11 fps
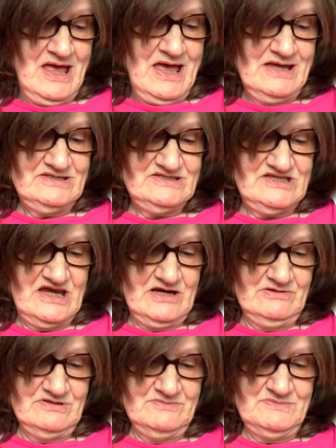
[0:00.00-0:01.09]
and
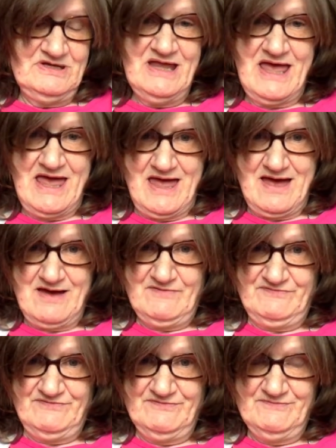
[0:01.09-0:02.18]
tear them in
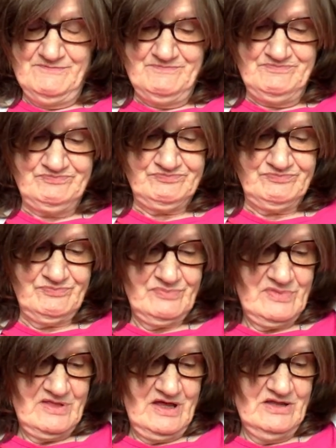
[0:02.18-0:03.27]
half
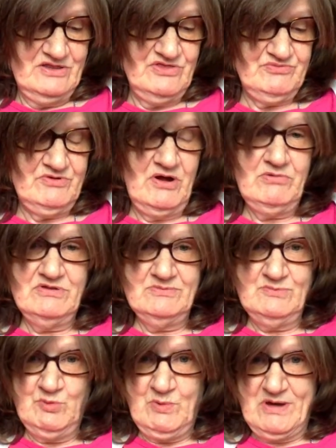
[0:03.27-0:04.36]
and throw
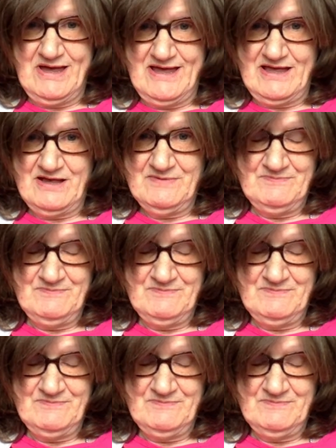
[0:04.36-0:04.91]
them away.